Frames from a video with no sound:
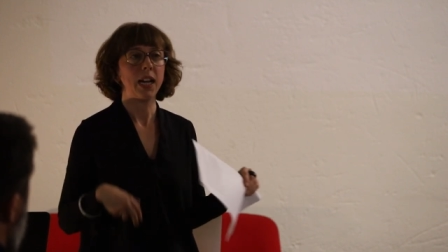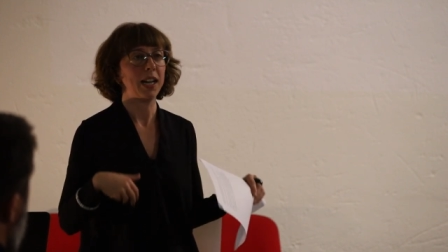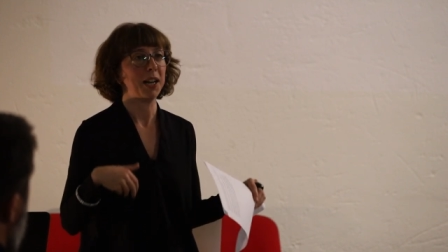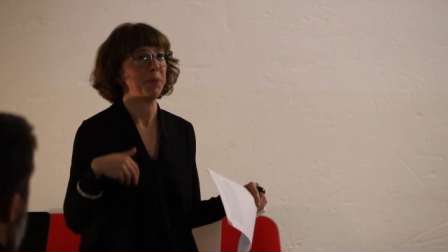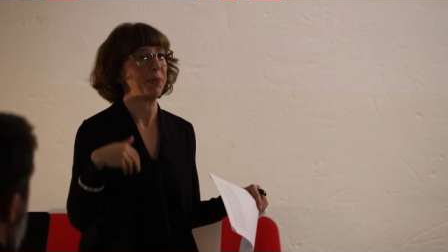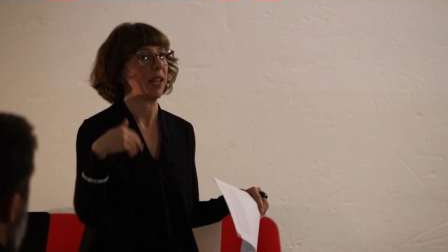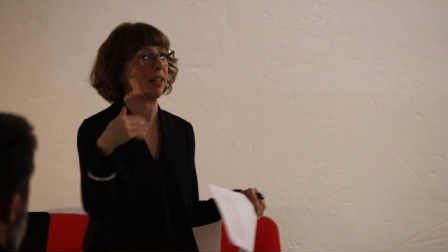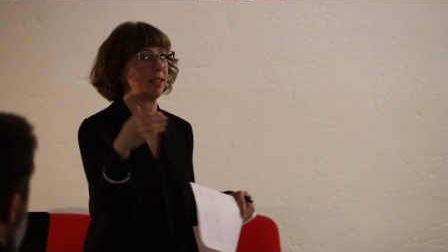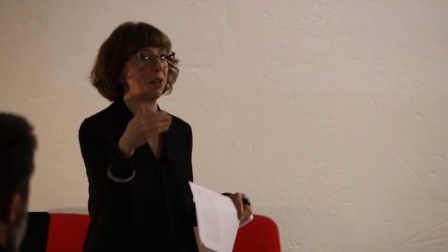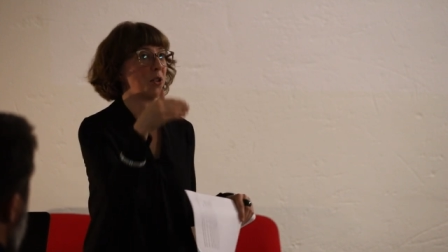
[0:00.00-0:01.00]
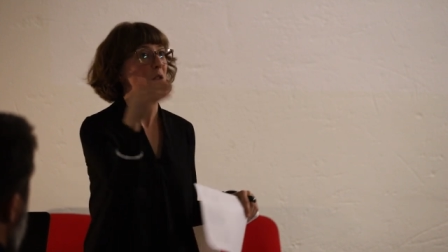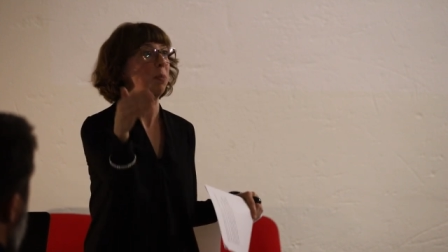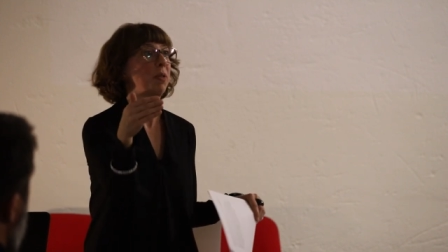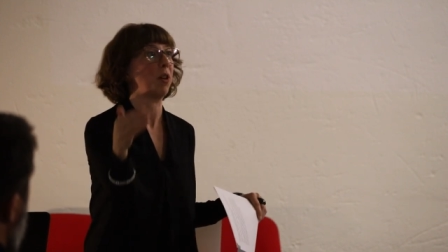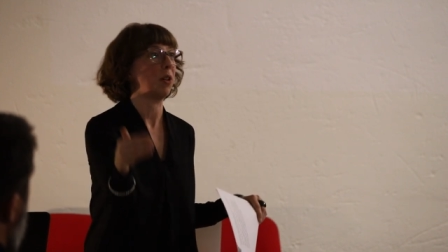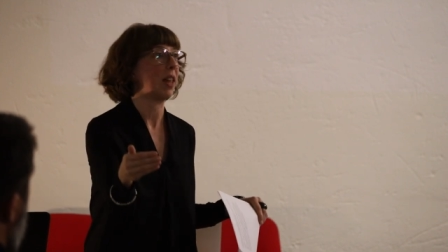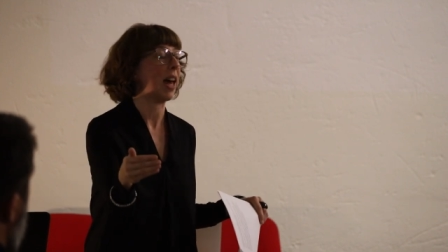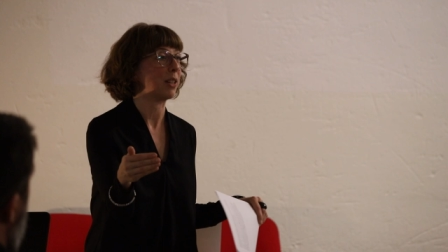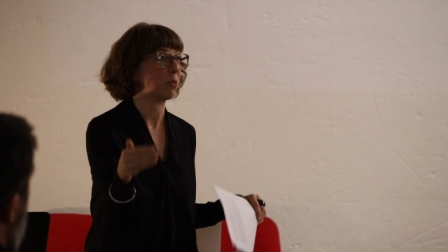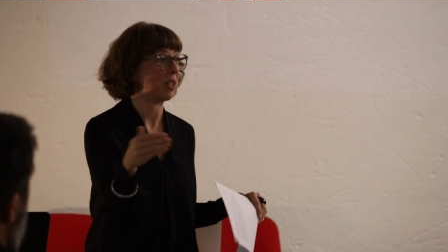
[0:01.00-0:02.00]
um, and on top of all
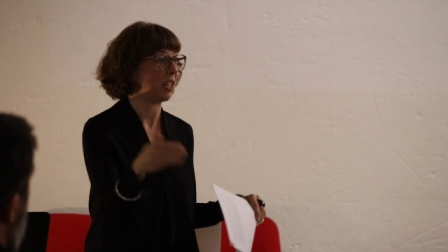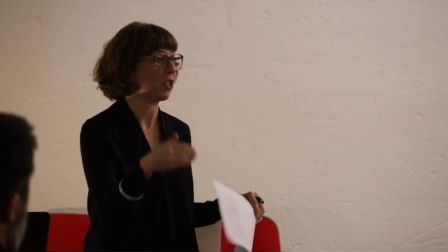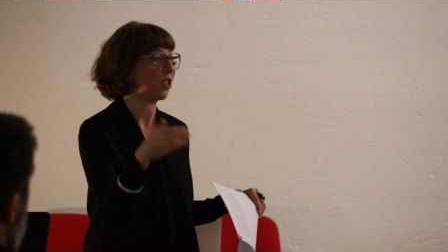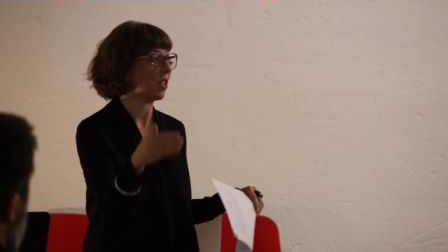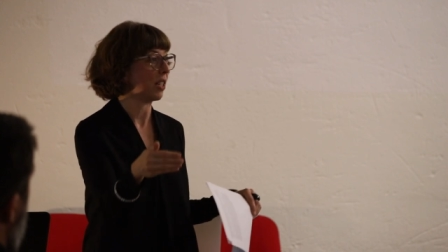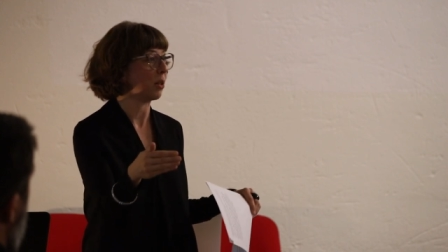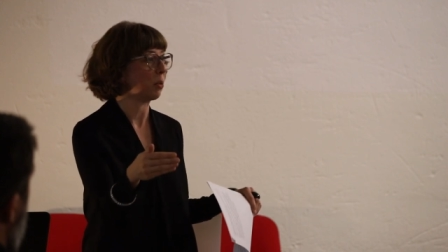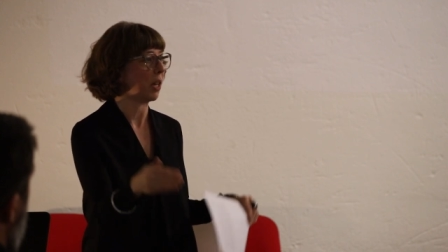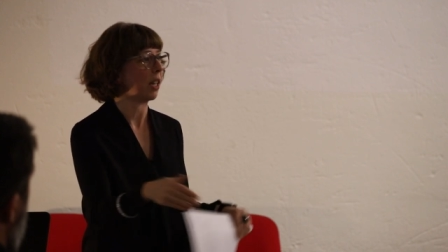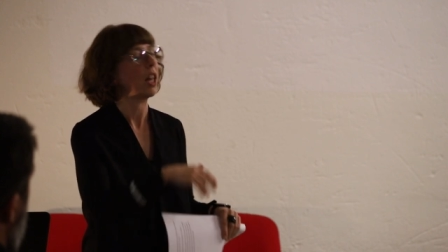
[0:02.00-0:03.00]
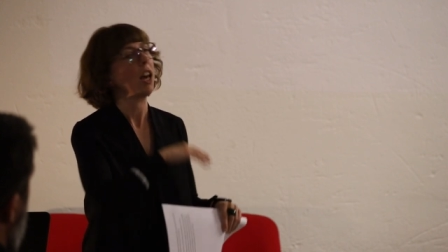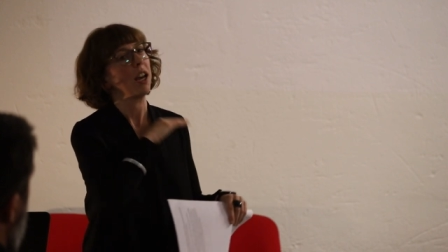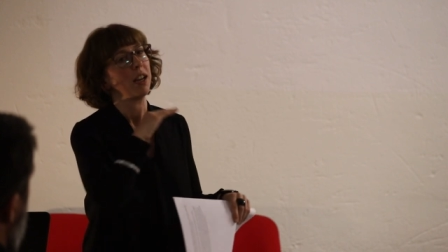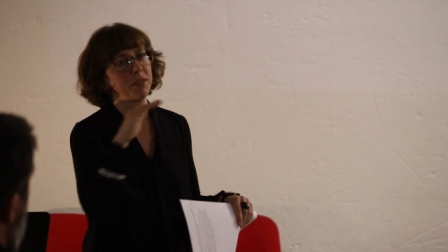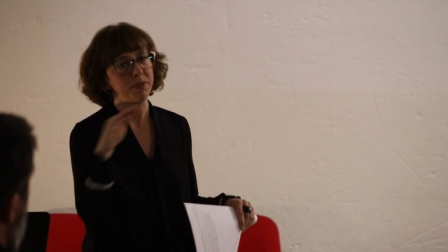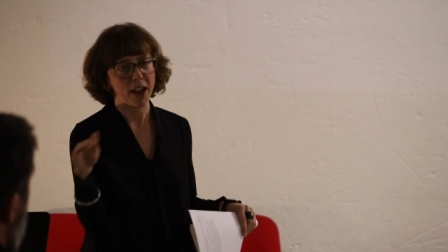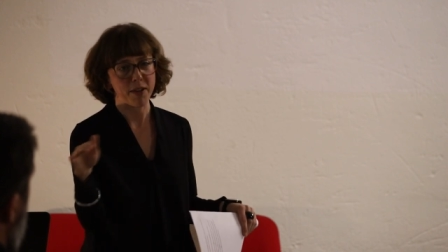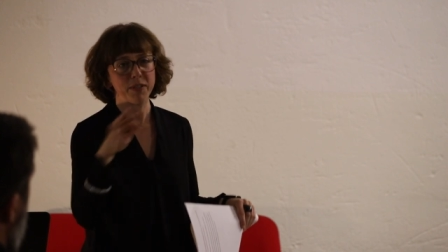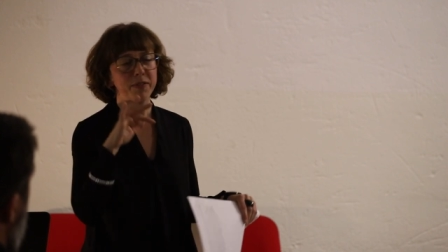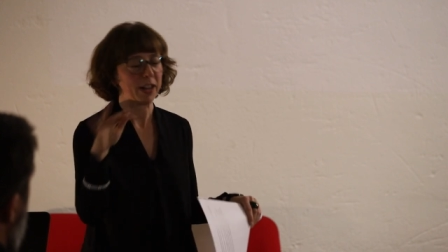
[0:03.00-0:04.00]
that, we need to deal with
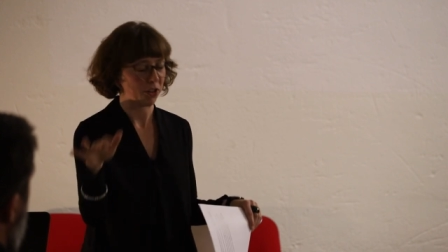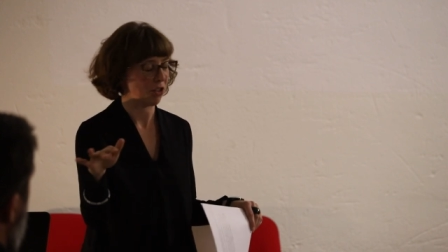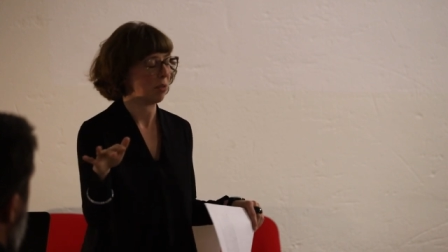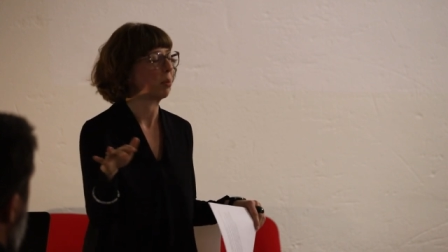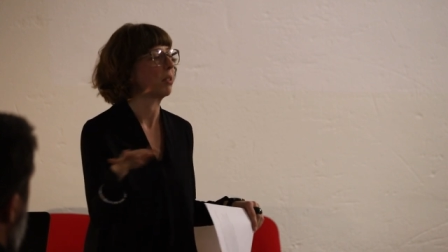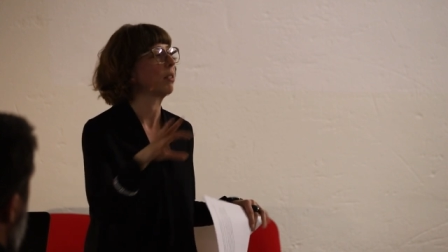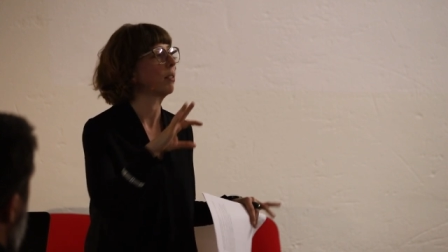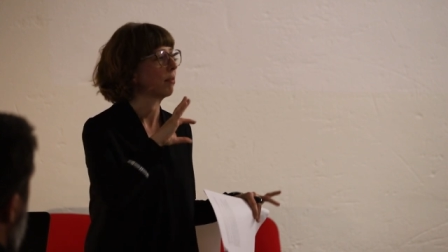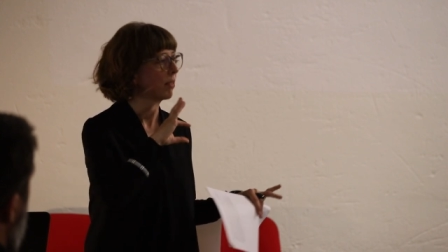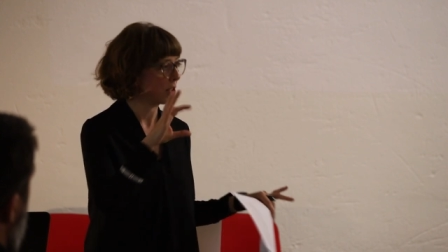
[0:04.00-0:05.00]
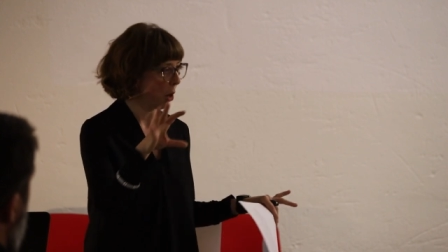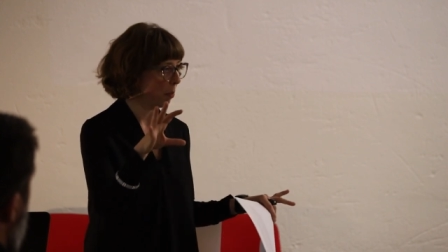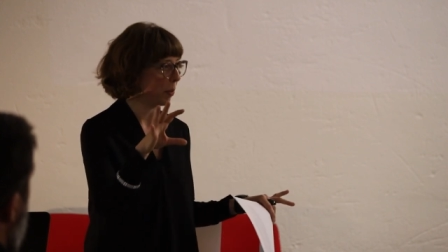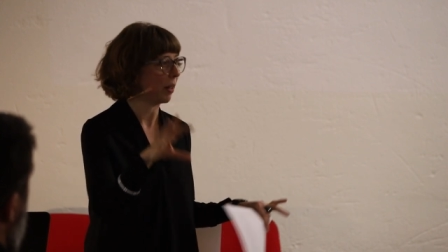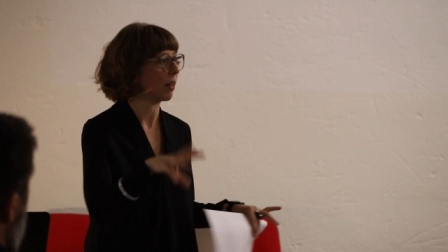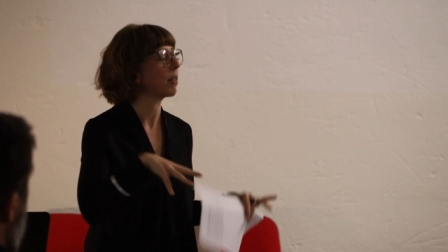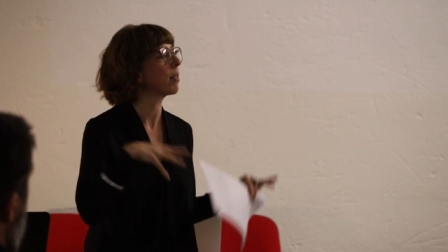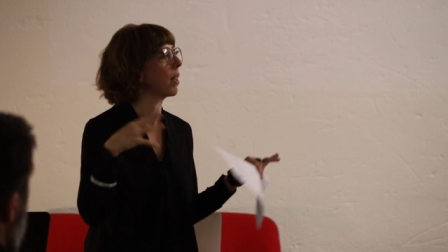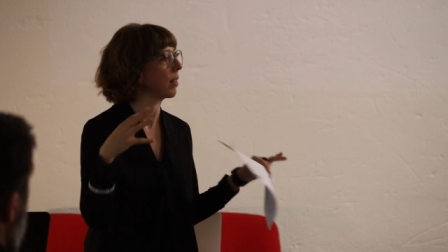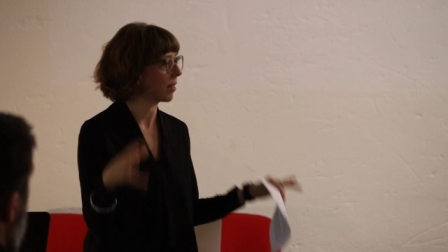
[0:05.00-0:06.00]
very fashionable
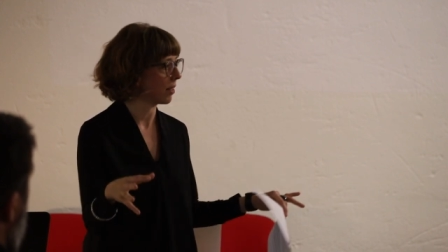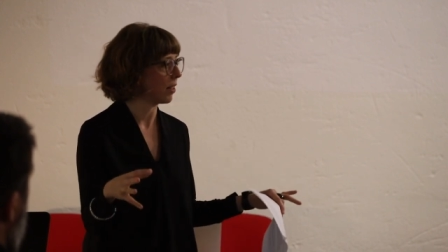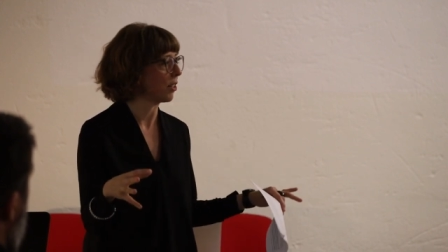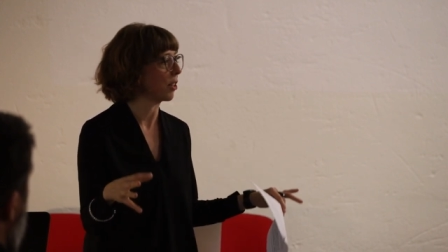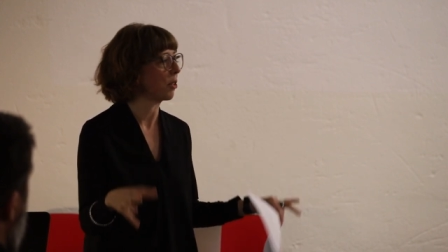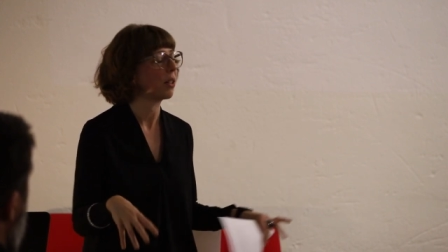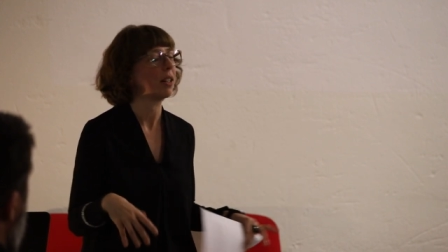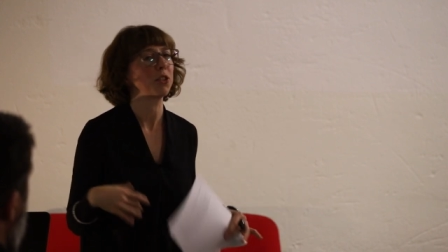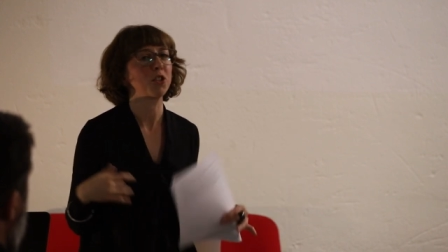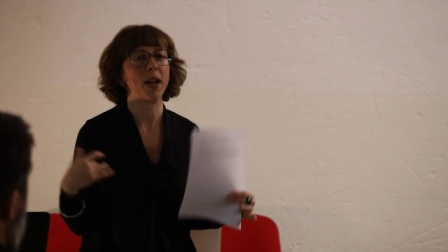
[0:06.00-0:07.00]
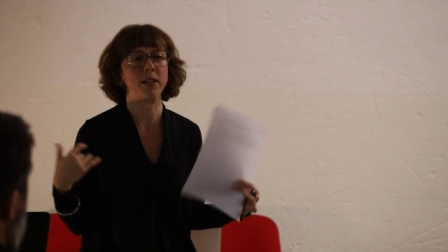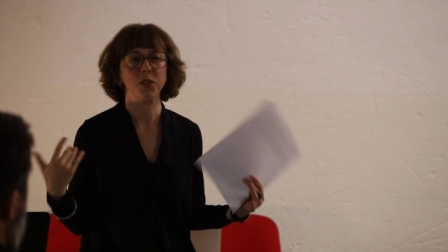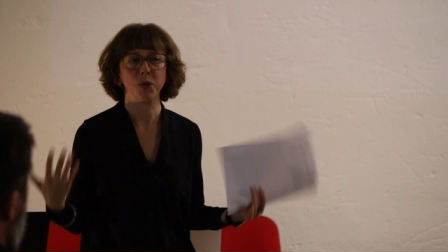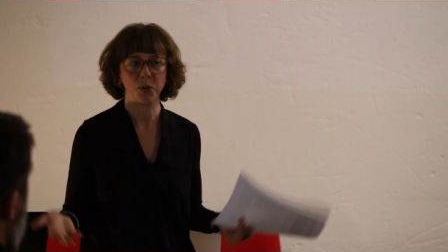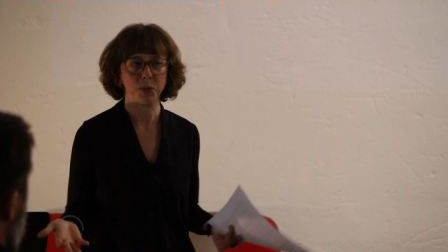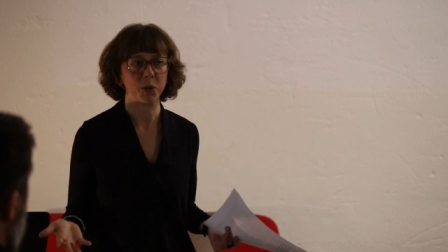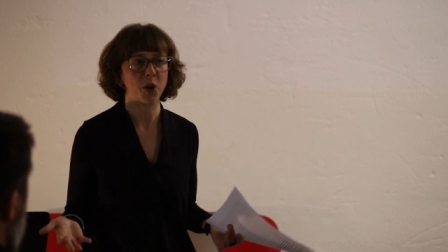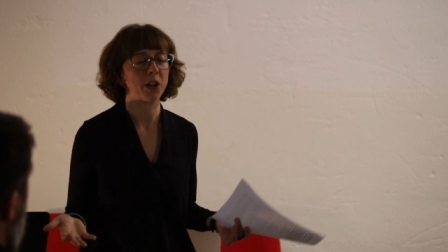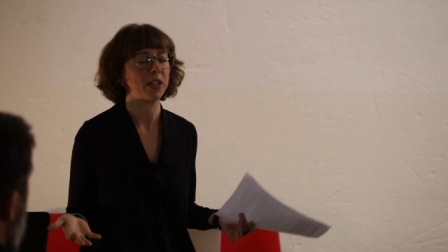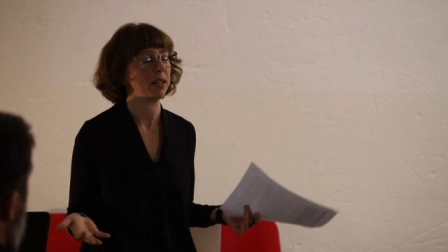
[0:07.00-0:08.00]
topics that you know attract to
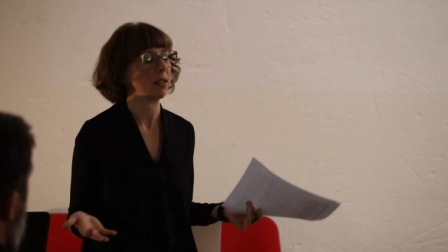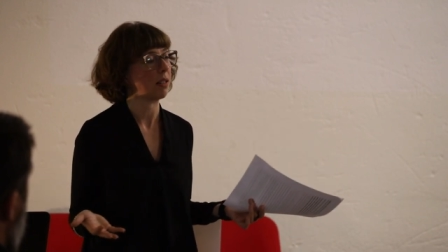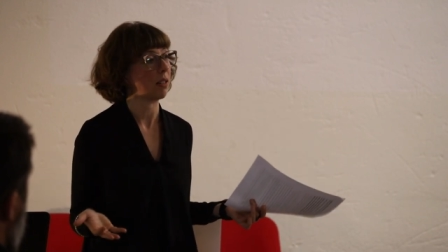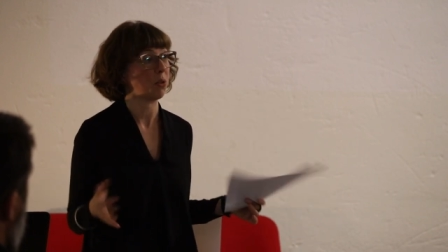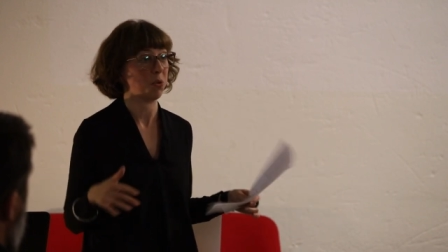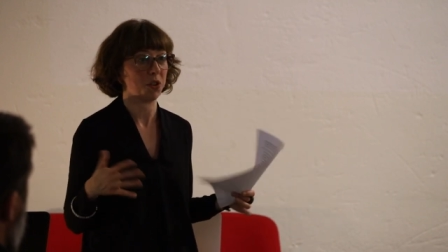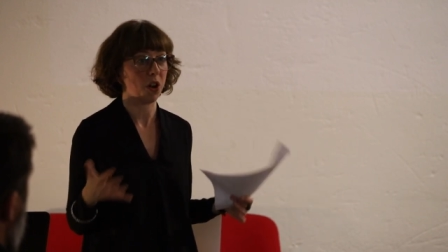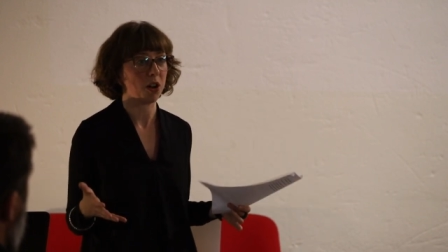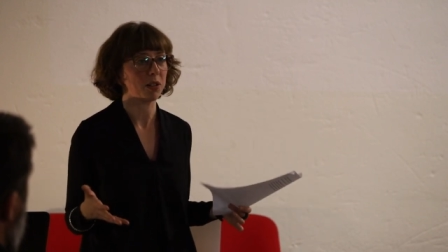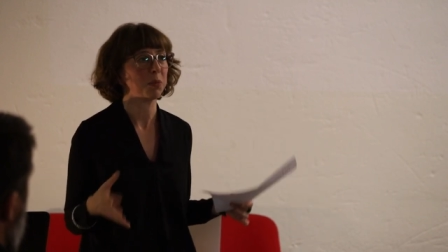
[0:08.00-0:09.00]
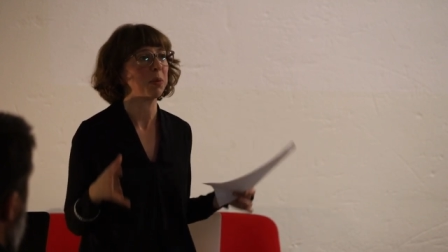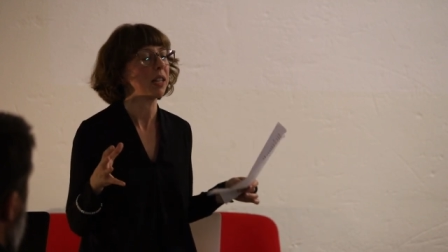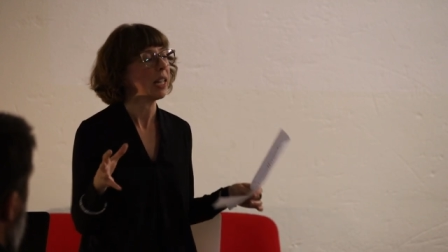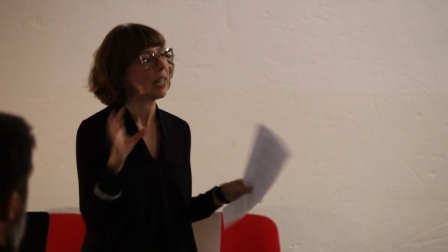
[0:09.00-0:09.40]
more audiences or not. But